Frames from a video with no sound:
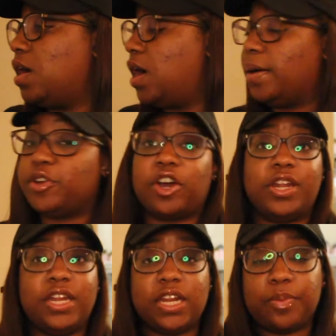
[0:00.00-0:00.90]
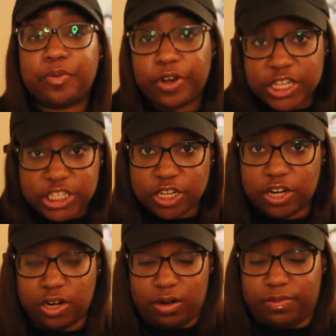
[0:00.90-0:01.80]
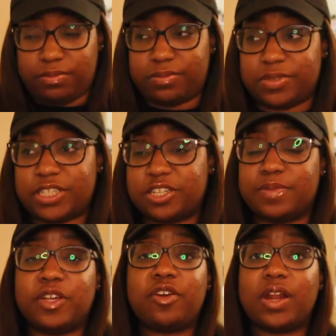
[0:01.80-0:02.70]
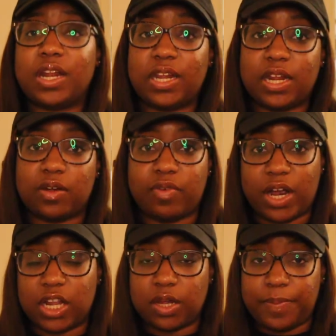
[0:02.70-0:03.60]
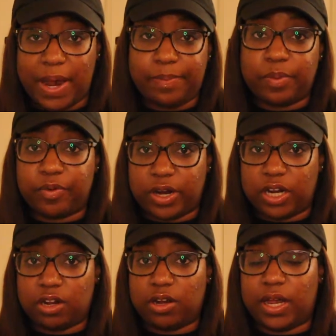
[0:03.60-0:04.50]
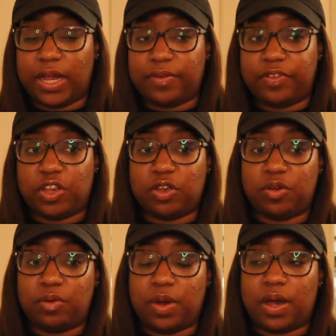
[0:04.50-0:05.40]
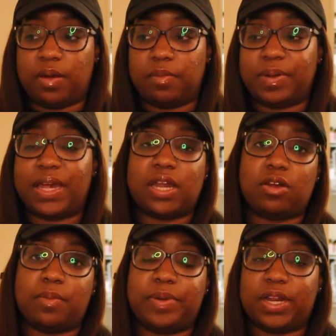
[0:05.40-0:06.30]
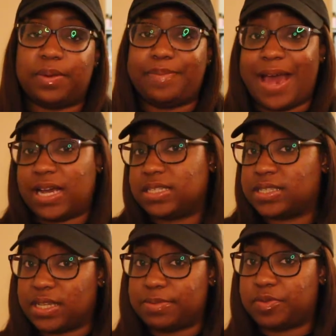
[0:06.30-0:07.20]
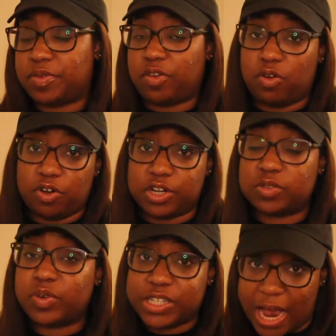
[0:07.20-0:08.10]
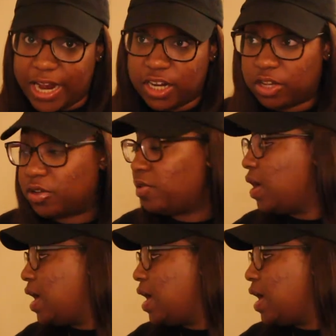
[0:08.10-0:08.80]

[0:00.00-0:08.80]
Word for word: um, you're going to need a printer excuse me, you're going to need a regular paper printer if you um, plan on putting packing slips with your orders, which I do.